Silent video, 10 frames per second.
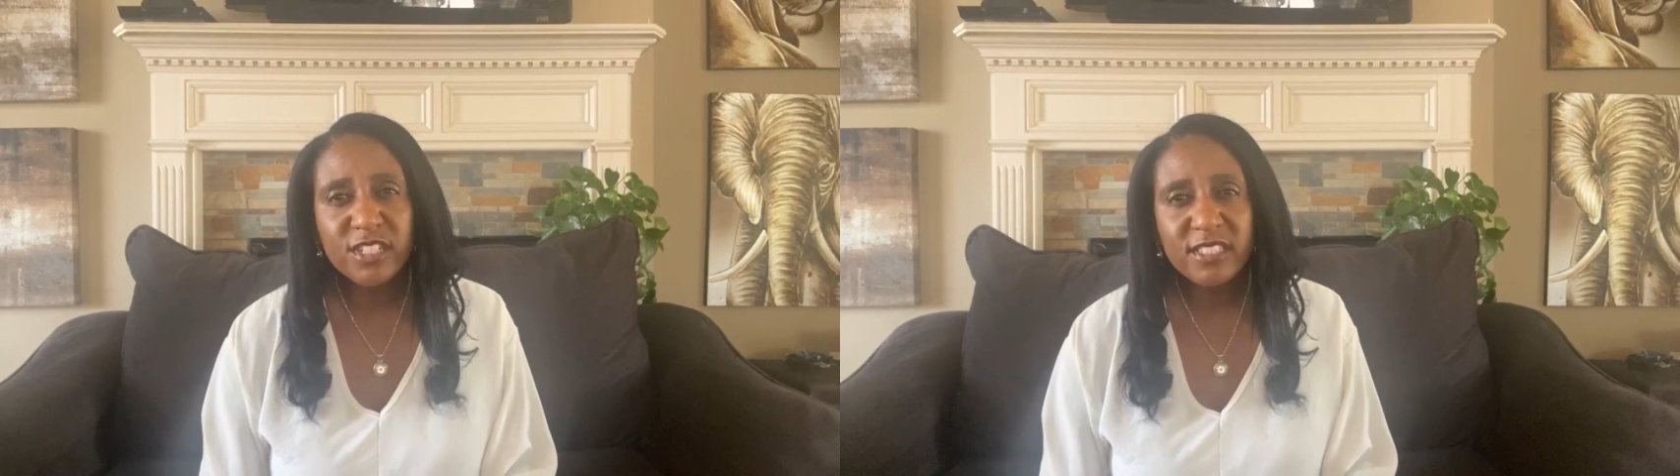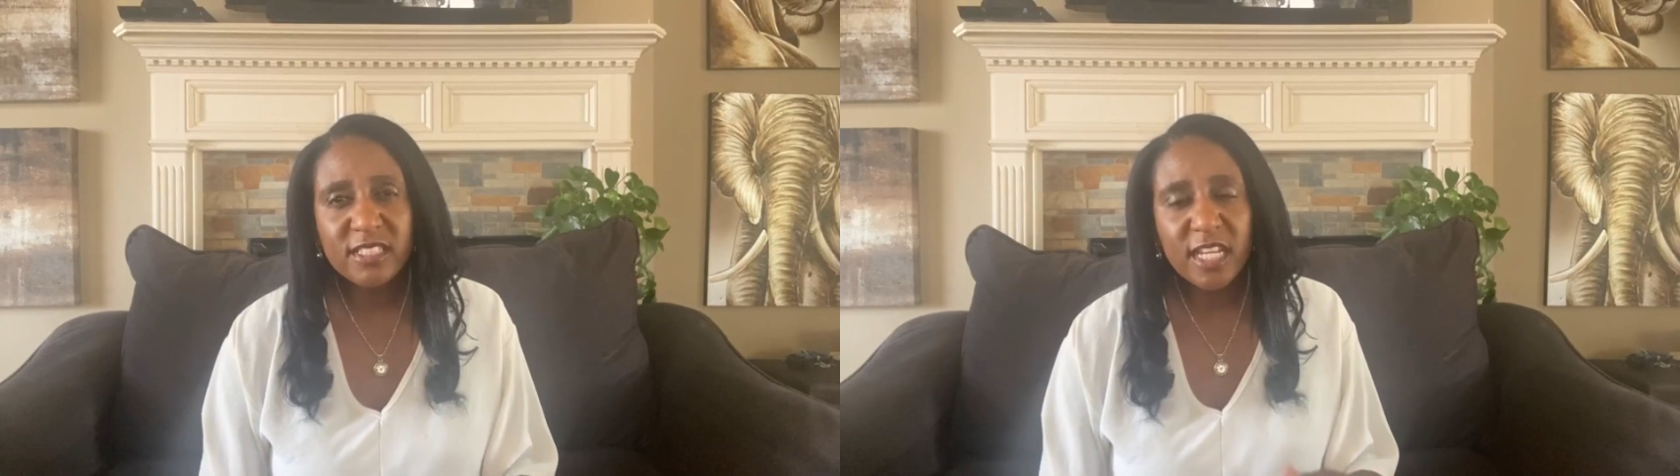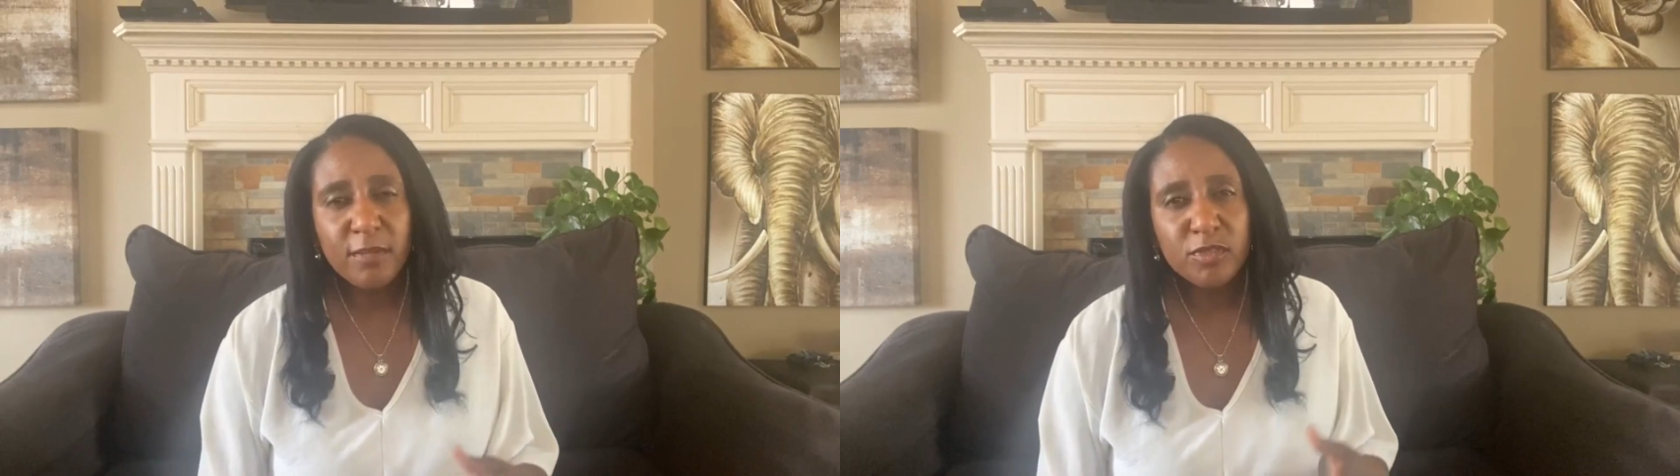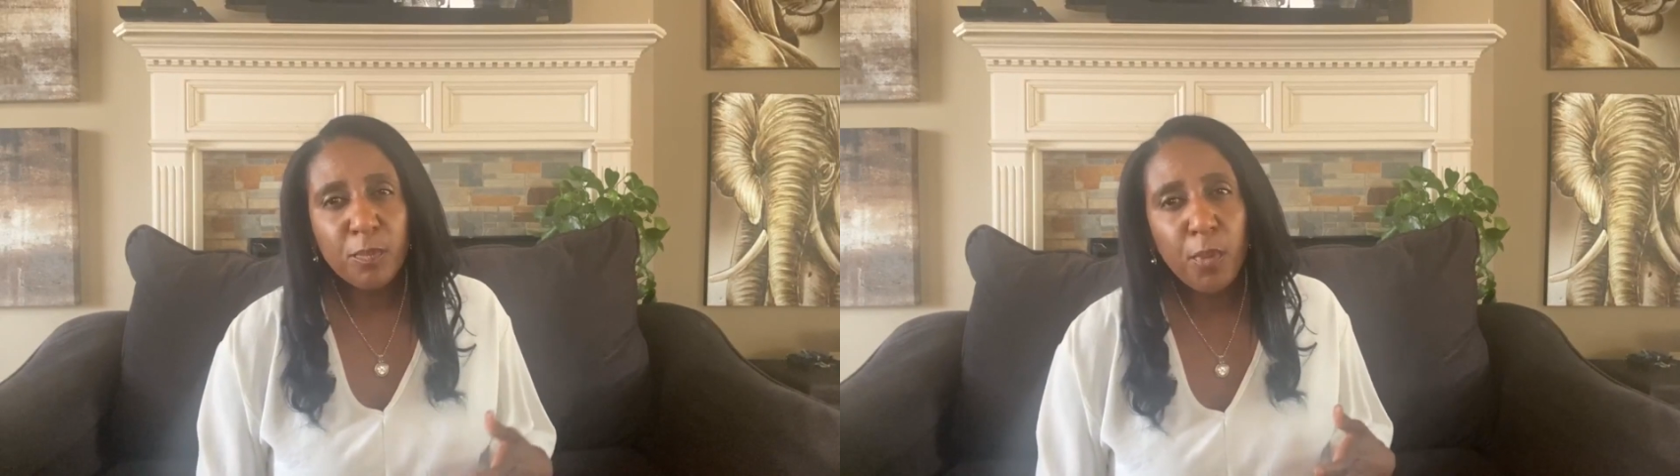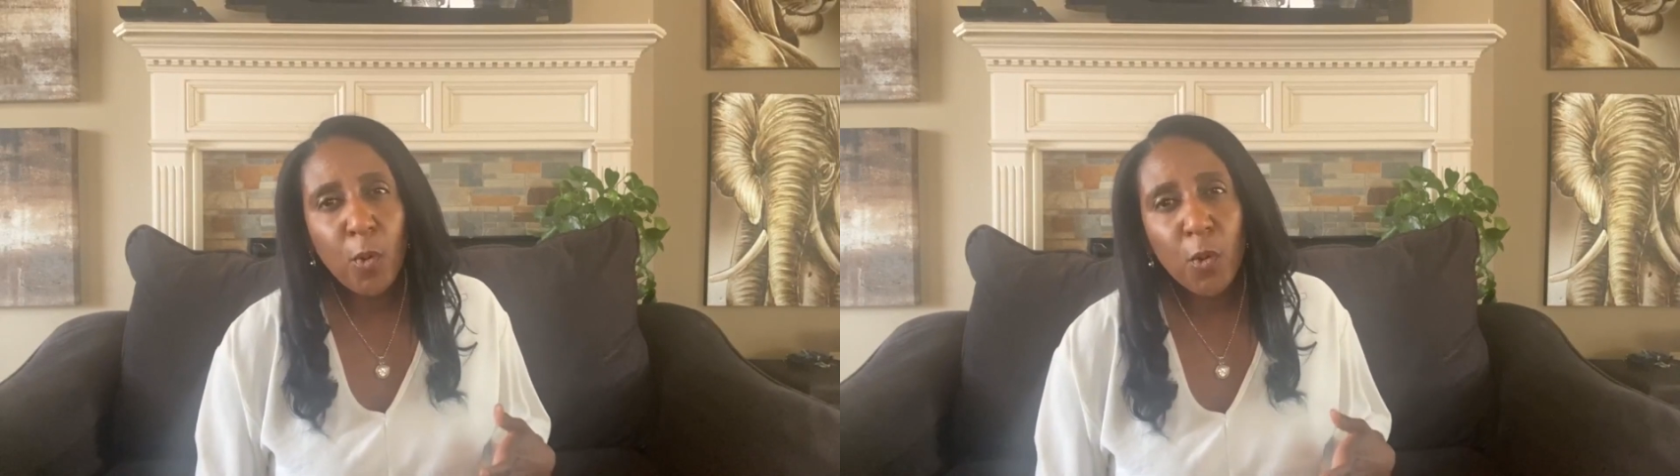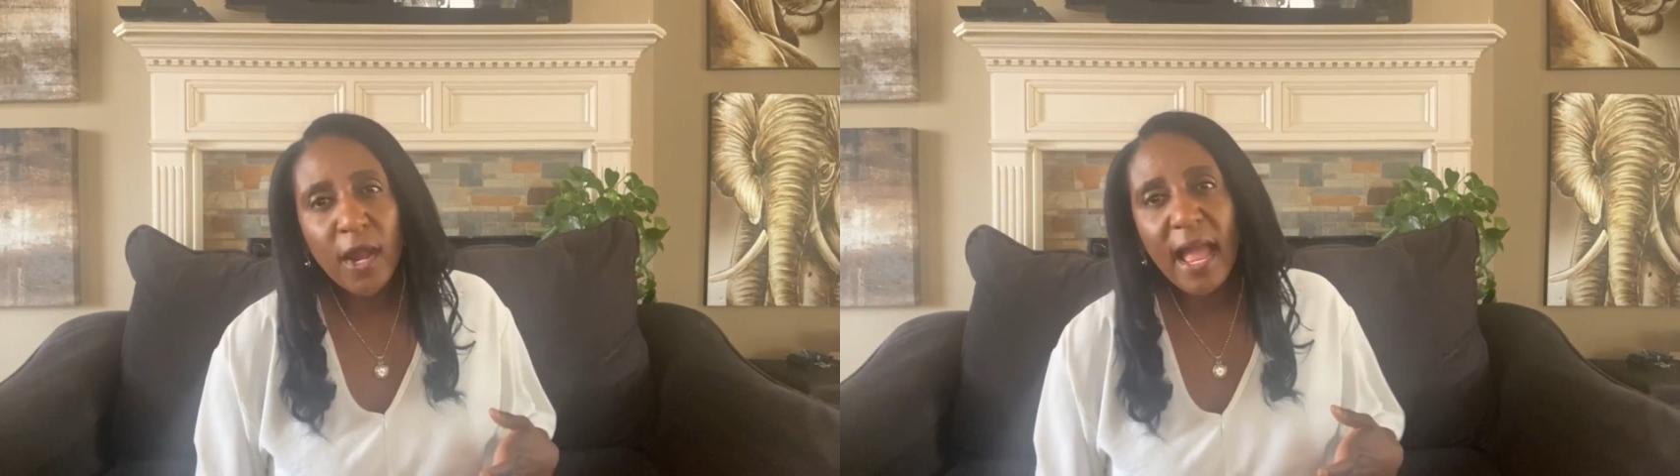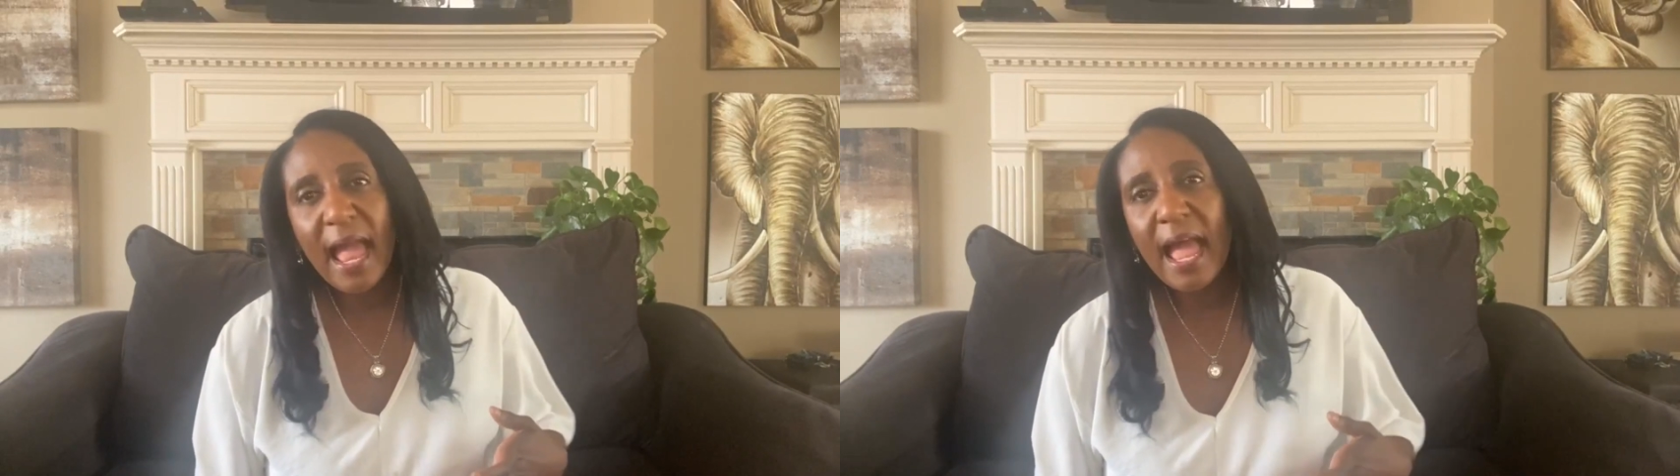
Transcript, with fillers: just seem to pour